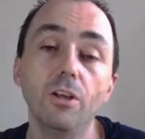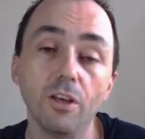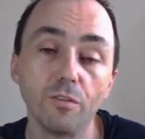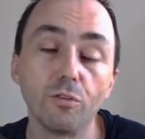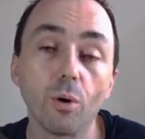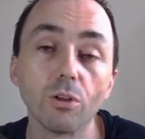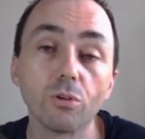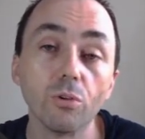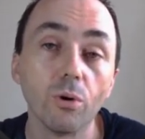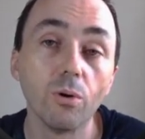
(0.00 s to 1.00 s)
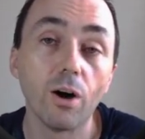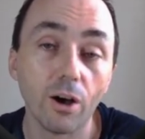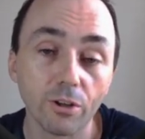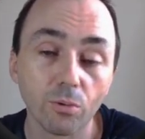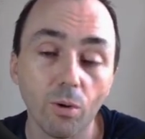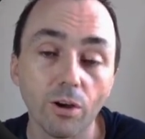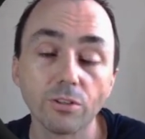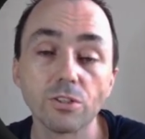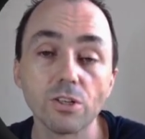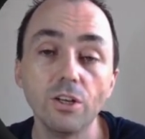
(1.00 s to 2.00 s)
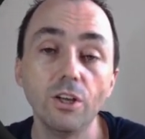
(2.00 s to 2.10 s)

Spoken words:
If you want to know how it works,